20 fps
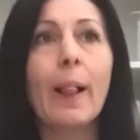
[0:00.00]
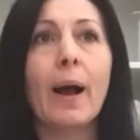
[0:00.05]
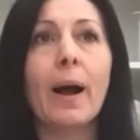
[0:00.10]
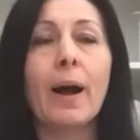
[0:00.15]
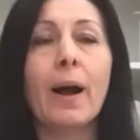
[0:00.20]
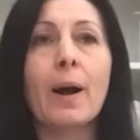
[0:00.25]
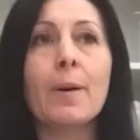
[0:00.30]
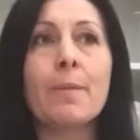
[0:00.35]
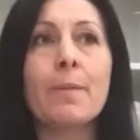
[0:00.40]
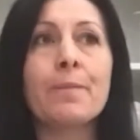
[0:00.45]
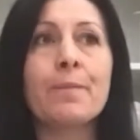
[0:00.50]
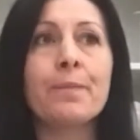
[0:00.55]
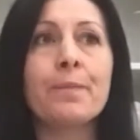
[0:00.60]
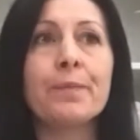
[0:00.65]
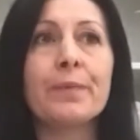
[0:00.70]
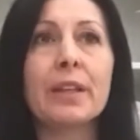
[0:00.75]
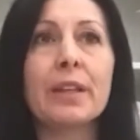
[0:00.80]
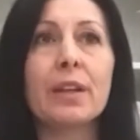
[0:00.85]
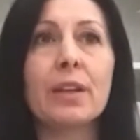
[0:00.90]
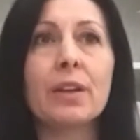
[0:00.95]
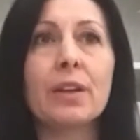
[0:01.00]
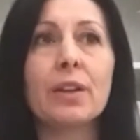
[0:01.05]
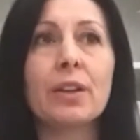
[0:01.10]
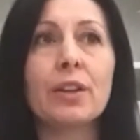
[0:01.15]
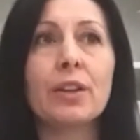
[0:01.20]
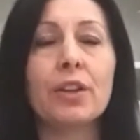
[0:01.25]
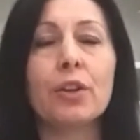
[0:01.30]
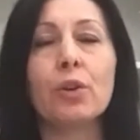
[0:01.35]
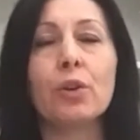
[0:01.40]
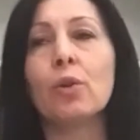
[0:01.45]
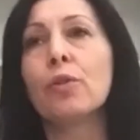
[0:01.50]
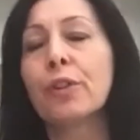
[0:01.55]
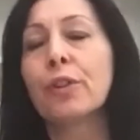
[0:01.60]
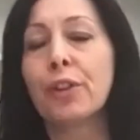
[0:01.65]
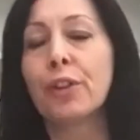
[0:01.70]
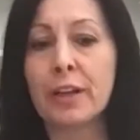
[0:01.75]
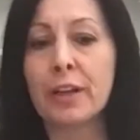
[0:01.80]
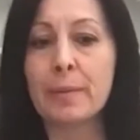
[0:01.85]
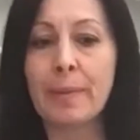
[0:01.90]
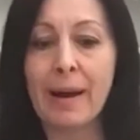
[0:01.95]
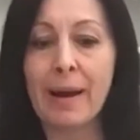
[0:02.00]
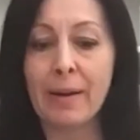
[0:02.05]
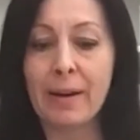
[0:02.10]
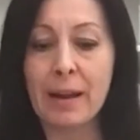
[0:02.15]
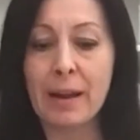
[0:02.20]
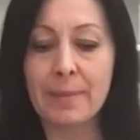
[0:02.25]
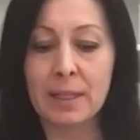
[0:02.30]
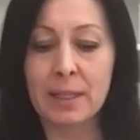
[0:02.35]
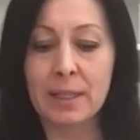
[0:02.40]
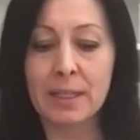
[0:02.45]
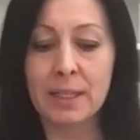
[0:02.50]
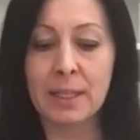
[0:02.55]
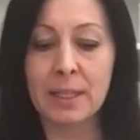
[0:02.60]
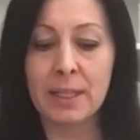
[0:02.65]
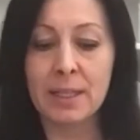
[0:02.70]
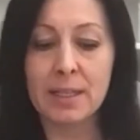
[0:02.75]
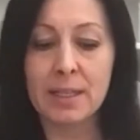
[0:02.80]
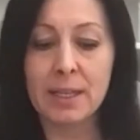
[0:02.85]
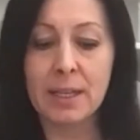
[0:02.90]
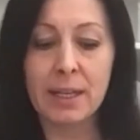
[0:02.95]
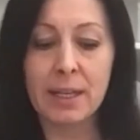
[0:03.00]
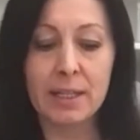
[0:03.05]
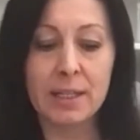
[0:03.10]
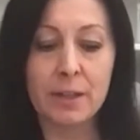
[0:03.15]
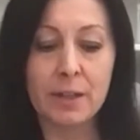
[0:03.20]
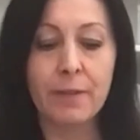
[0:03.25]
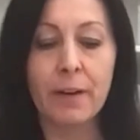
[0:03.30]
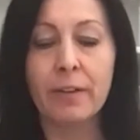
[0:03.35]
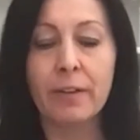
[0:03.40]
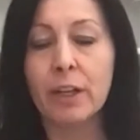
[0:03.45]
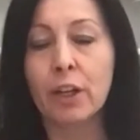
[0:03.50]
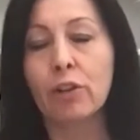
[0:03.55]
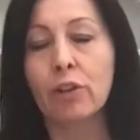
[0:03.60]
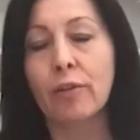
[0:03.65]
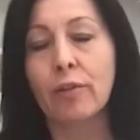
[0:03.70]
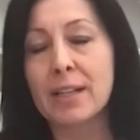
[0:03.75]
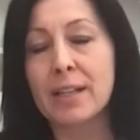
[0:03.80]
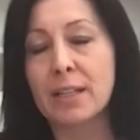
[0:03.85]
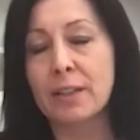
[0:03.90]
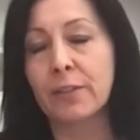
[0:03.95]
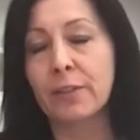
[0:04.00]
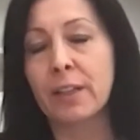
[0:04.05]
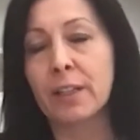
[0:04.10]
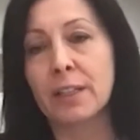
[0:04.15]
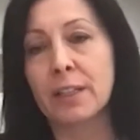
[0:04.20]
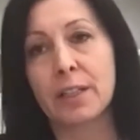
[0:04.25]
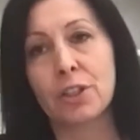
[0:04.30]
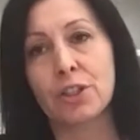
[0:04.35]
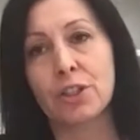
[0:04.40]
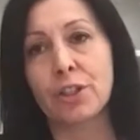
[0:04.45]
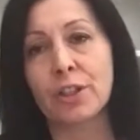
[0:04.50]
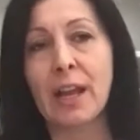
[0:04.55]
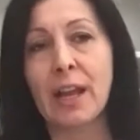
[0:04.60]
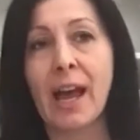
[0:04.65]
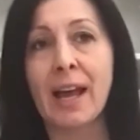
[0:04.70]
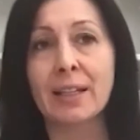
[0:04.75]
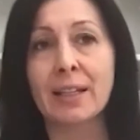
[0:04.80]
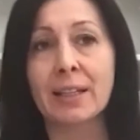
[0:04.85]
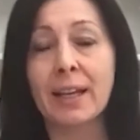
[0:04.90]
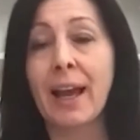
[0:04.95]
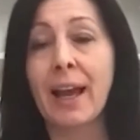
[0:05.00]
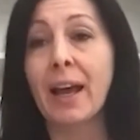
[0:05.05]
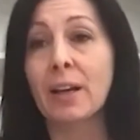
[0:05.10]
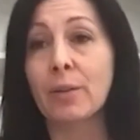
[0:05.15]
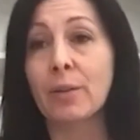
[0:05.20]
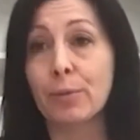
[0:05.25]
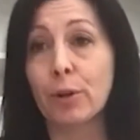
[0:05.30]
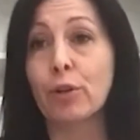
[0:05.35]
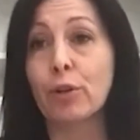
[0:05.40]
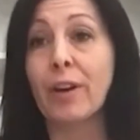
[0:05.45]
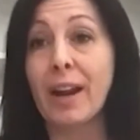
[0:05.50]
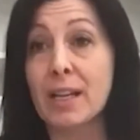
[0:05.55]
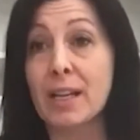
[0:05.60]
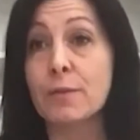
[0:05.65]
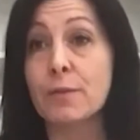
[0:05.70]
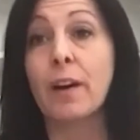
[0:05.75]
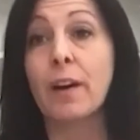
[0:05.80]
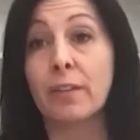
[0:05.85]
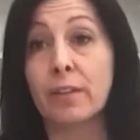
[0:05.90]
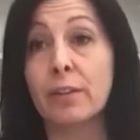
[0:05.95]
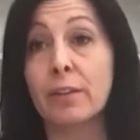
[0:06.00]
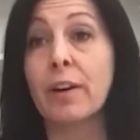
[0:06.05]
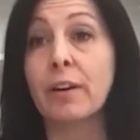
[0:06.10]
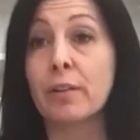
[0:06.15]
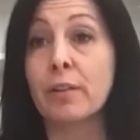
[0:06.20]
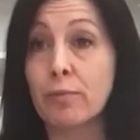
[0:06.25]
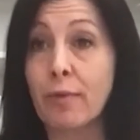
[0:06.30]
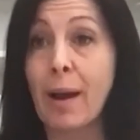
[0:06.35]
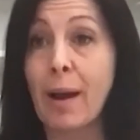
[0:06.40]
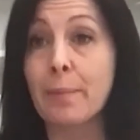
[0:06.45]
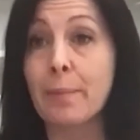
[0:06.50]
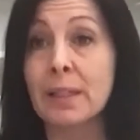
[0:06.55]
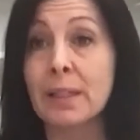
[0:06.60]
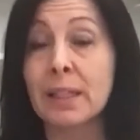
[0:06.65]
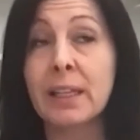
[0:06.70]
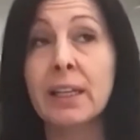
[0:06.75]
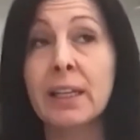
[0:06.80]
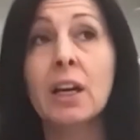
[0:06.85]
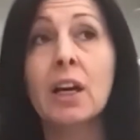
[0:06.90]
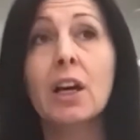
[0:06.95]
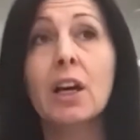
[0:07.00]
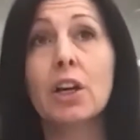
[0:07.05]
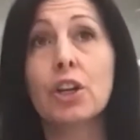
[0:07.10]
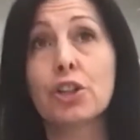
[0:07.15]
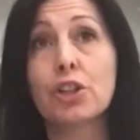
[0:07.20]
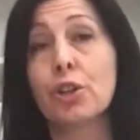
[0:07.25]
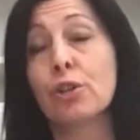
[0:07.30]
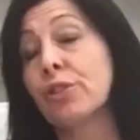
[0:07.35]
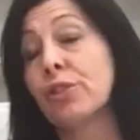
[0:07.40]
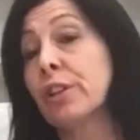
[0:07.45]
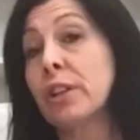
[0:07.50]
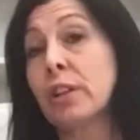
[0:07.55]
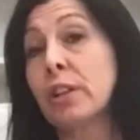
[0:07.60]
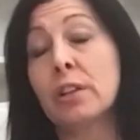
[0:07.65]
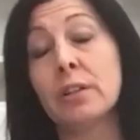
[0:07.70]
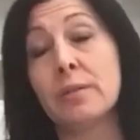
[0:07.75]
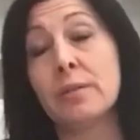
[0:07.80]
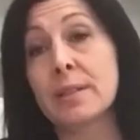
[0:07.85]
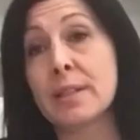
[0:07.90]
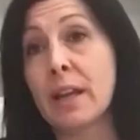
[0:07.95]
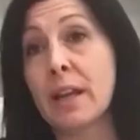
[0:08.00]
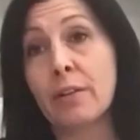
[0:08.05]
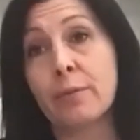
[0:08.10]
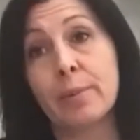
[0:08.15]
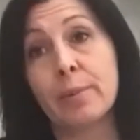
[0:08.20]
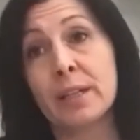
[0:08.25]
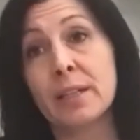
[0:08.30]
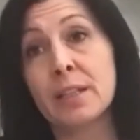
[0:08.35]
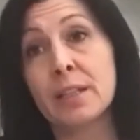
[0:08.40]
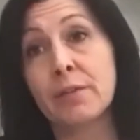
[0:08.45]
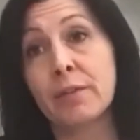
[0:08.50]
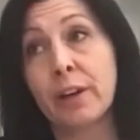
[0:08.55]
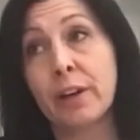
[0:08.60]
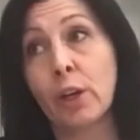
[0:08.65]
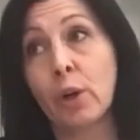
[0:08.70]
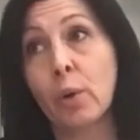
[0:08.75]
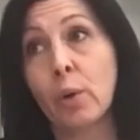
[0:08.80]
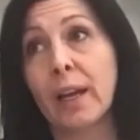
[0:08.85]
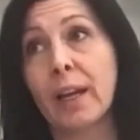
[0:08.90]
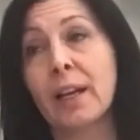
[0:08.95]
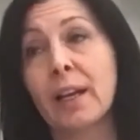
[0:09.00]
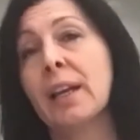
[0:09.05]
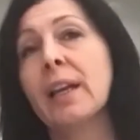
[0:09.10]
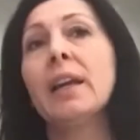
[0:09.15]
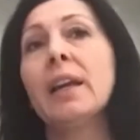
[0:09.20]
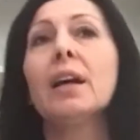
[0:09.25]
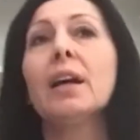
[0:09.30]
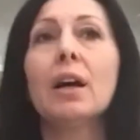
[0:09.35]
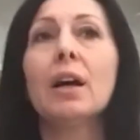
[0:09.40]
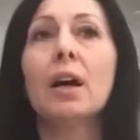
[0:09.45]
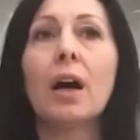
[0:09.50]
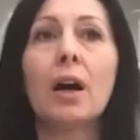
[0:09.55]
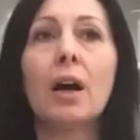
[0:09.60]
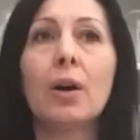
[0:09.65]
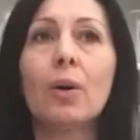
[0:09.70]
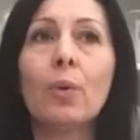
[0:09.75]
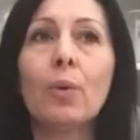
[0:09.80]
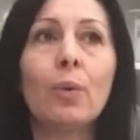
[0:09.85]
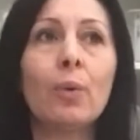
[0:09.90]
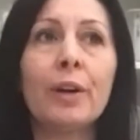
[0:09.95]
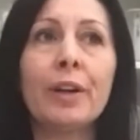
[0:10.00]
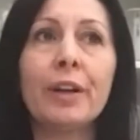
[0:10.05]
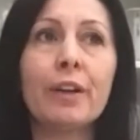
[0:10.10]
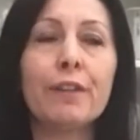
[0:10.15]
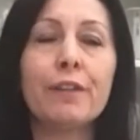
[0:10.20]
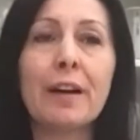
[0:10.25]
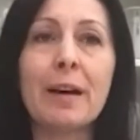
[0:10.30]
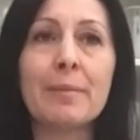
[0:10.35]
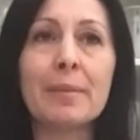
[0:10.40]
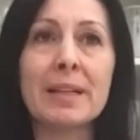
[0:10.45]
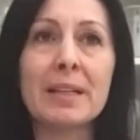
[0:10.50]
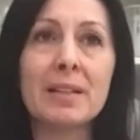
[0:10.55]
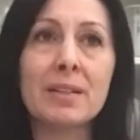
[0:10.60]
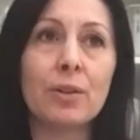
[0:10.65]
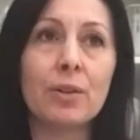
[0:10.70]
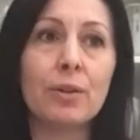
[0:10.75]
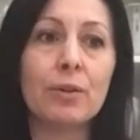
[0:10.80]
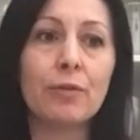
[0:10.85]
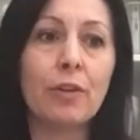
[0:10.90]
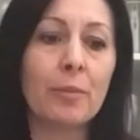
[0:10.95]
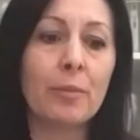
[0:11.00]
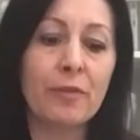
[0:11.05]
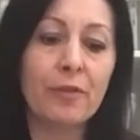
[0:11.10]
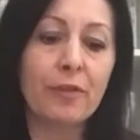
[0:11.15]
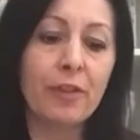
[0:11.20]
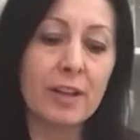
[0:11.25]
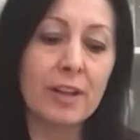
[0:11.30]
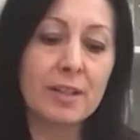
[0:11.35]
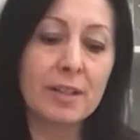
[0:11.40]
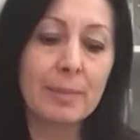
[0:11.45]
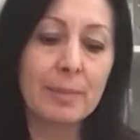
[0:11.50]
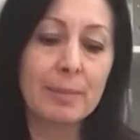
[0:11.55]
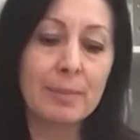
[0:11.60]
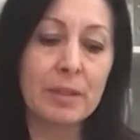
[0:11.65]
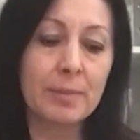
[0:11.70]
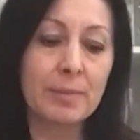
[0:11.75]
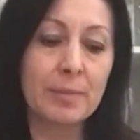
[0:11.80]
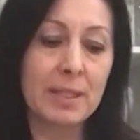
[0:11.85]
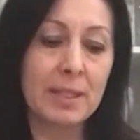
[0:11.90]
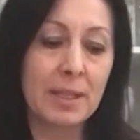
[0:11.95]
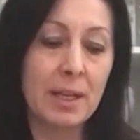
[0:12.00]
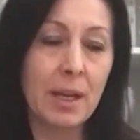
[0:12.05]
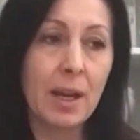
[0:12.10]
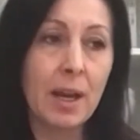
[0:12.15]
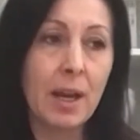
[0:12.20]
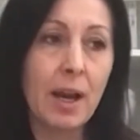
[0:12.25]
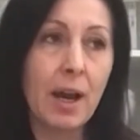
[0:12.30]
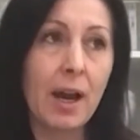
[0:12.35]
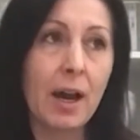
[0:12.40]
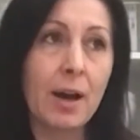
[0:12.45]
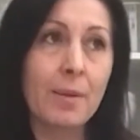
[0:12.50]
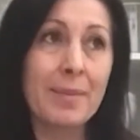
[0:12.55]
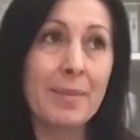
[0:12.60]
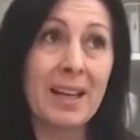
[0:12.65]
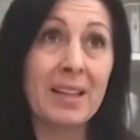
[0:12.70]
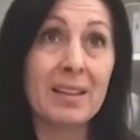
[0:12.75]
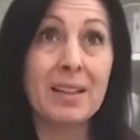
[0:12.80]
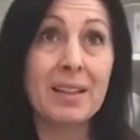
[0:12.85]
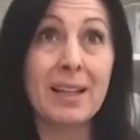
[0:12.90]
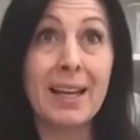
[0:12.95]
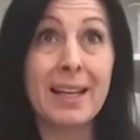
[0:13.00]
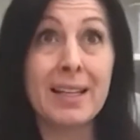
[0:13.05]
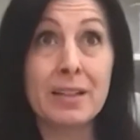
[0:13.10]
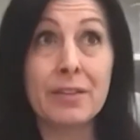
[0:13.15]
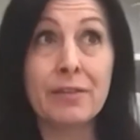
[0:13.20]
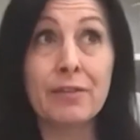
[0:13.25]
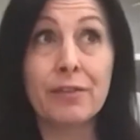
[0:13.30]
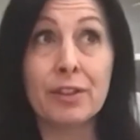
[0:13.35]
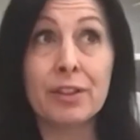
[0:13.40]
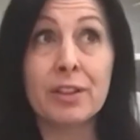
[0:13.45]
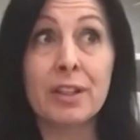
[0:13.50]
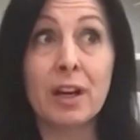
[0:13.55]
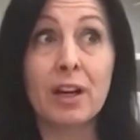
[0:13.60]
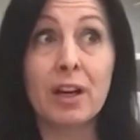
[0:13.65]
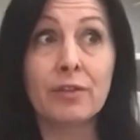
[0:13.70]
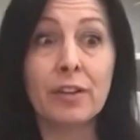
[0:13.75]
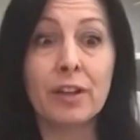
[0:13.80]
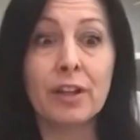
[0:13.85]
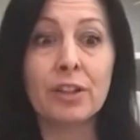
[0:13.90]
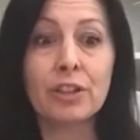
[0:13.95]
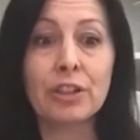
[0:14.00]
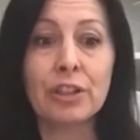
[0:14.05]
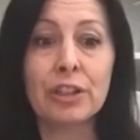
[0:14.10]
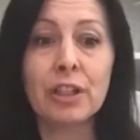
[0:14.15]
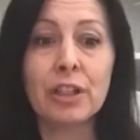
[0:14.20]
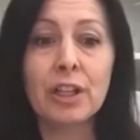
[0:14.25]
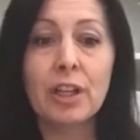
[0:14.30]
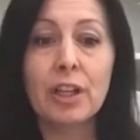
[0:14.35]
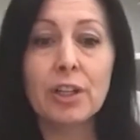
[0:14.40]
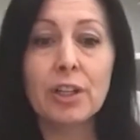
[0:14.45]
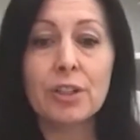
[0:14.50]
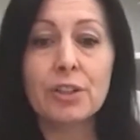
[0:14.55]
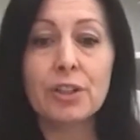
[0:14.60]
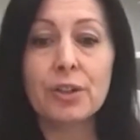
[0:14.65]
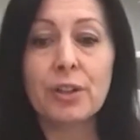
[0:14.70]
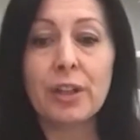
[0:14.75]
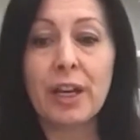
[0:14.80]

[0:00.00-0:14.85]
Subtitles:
The awful thing about MLD is it's a very aggressive condition and can progress very, very rapidly. Children can lose their ability very quickly. We know families who from first symptoms in the late infantile version to